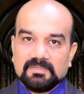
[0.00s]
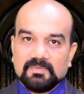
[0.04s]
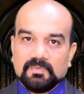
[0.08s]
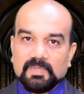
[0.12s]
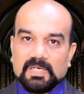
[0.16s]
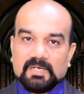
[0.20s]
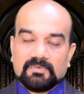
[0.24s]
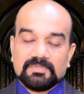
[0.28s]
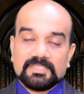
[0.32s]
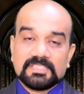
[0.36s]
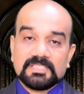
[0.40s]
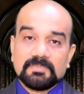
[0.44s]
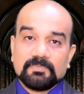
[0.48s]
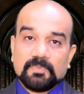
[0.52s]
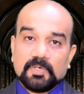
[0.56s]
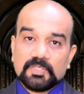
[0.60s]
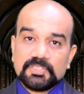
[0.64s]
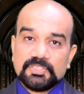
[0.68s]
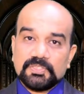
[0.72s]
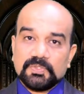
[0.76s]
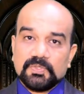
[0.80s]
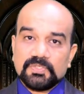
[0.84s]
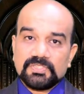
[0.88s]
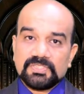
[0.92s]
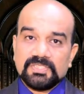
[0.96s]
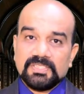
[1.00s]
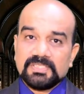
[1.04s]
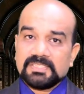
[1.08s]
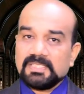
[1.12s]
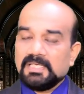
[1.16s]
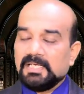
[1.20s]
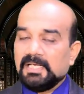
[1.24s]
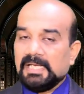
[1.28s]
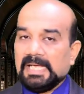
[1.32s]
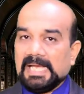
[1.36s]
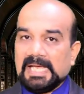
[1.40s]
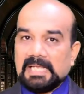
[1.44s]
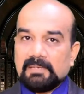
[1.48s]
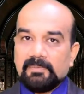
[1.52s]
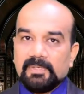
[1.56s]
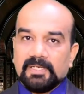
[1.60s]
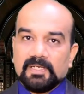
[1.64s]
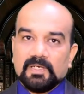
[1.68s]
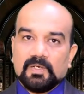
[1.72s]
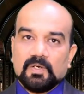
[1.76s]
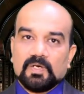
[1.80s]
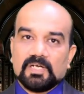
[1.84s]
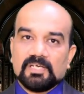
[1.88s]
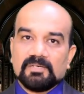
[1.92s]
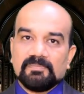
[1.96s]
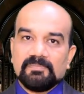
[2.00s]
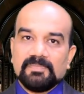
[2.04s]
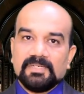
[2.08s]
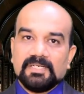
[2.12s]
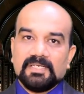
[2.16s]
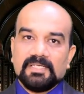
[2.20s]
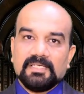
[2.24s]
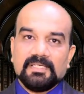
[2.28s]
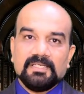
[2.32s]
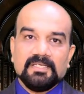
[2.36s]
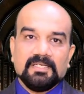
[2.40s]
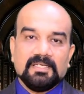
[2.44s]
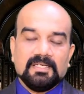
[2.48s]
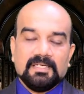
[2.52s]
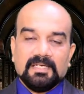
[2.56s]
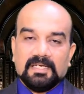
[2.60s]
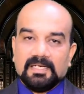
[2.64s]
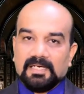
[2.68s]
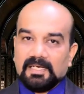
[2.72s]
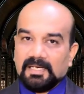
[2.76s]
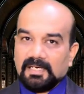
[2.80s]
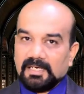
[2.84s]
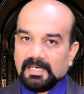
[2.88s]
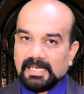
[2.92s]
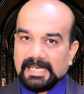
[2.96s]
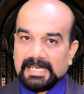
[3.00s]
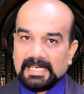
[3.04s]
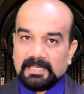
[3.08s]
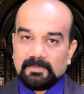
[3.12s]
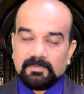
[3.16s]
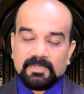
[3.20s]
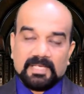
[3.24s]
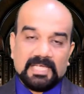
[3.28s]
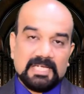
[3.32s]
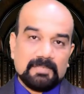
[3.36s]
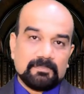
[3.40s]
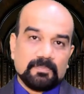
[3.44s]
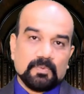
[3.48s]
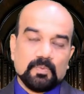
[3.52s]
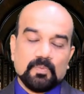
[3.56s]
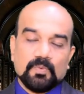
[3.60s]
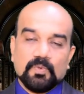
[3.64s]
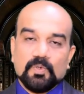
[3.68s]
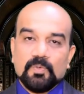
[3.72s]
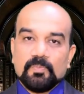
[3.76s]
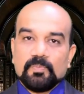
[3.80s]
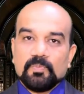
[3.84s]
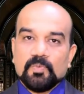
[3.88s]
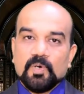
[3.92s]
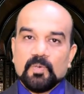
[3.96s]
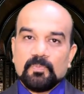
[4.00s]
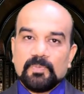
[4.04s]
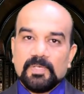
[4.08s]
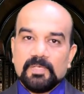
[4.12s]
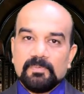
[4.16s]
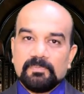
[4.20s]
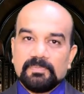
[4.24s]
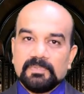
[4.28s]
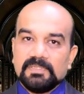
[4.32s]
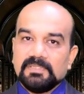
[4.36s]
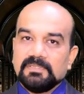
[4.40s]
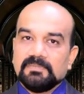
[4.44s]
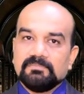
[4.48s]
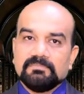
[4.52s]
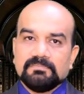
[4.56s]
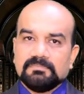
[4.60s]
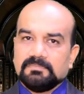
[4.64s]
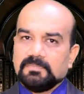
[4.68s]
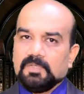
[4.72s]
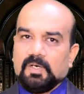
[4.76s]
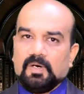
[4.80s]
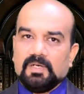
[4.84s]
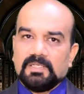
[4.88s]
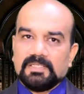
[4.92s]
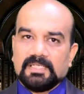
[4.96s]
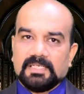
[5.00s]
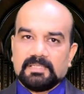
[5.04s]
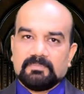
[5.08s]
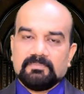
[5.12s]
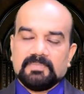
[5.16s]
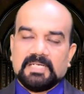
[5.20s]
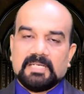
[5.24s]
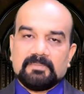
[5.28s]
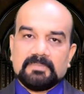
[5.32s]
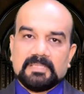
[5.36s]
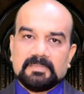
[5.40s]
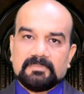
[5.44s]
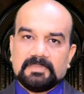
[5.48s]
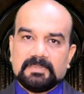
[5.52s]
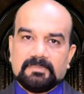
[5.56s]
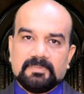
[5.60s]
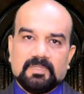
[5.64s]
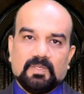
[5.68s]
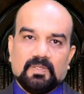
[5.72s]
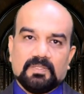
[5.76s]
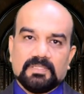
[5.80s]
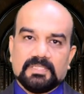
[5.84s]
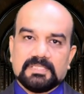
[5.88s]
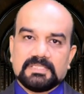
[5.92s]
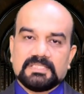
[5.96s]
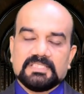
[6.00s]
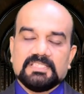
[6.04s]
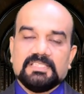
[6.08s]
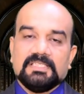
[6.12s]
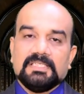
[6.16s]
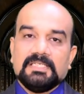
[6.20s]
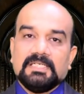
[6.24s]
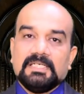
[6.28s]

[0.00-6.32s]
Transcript: Wow, so positive question is, I'll make a lot of money, I can help more people, all that, blah, blah, blah, blah, all that.